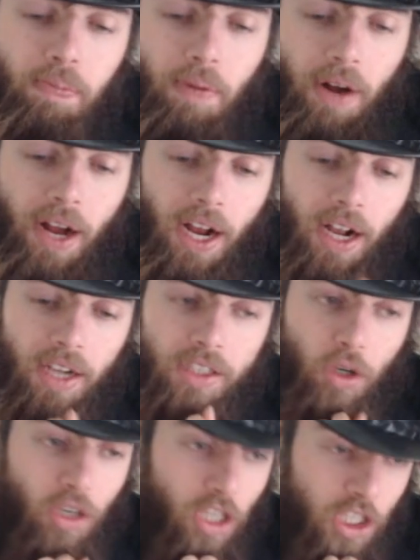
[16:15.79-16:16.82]
Uh,
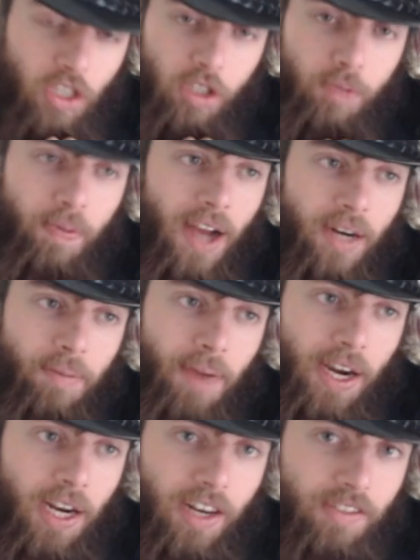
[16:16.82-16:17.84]
the original
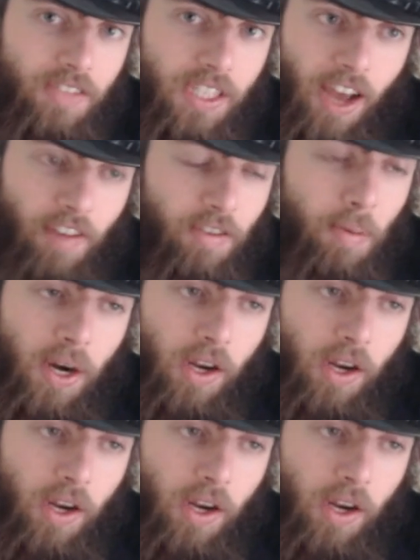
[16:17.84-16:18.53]
Spider-Man kind of thing, everybody